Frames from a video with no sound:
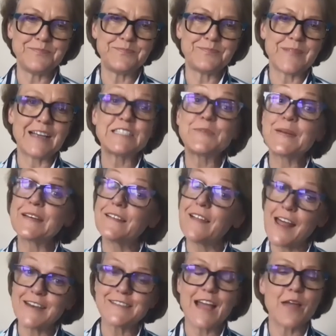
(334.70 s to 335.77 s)
I spend a
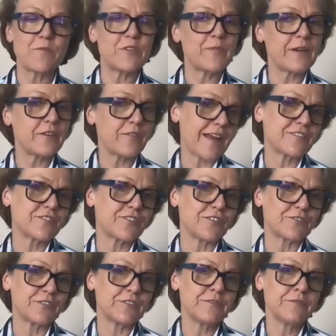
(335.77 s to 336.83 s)
lot of time with my
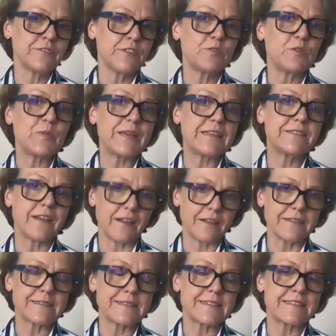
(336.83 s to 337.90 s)
grandchildren, who will be
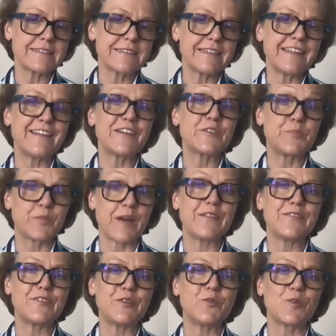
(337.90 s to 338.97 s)
adults in this
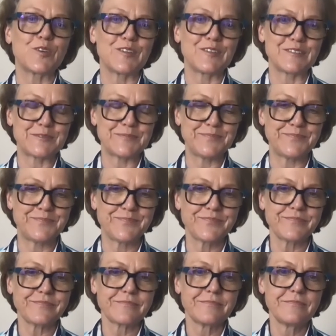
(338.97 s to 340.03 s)
brave new world.
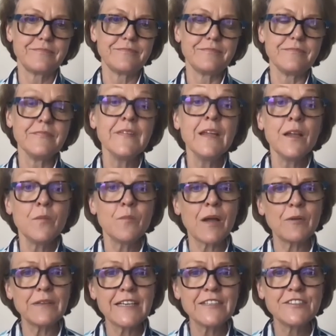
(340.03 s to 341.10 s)
My
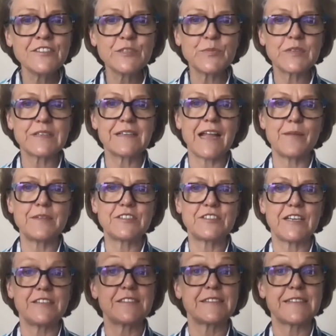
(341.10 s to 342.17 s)
relationship with climate
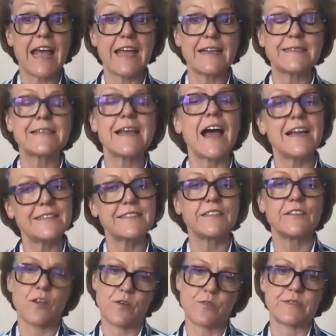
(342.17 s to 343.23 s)
change has had its highs
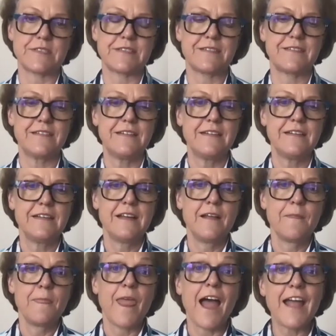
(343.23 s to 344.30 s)
and lows.
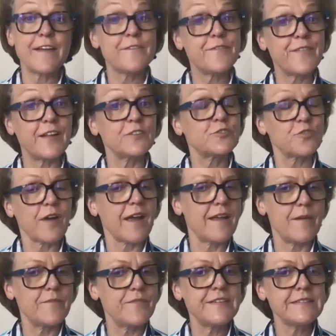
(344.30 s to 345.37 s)
I have felt
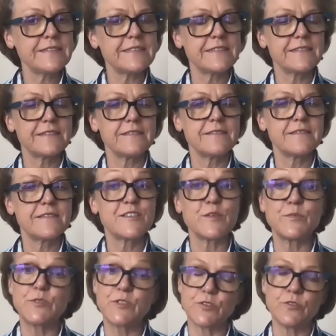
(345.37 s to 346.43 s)
triumphant,
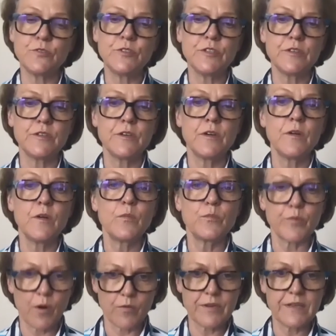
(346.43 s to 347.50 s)
subdued,
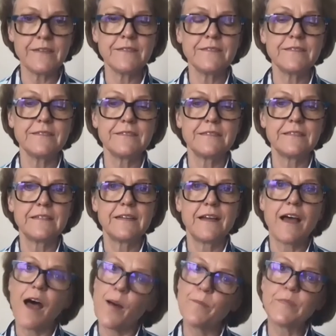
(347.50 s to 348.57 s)
broken,
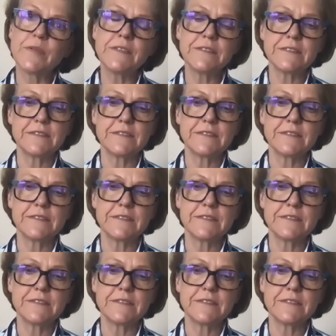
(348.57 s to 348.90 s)
humbled,